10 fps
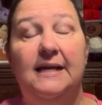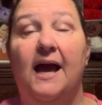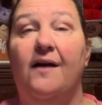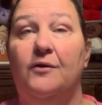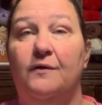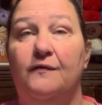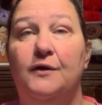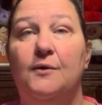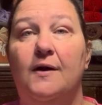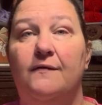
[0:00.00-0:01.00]
I have a
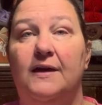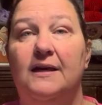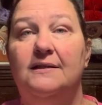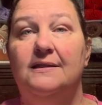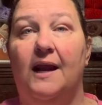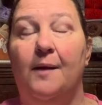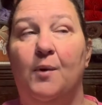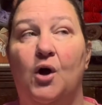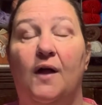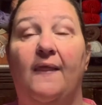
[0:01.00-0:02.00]
review of the kits that I
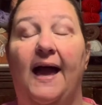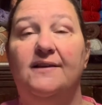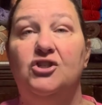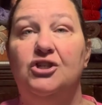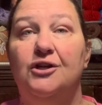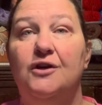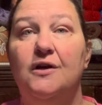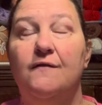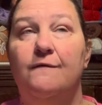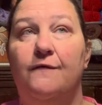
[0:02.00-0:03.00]
bought last year
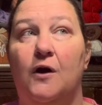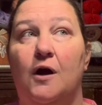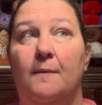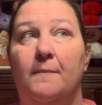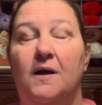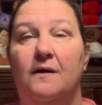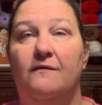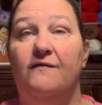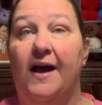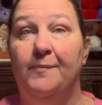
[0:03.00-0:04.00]
from
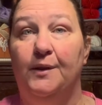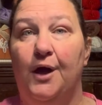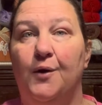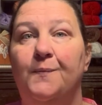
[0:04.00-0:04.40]
Five Below.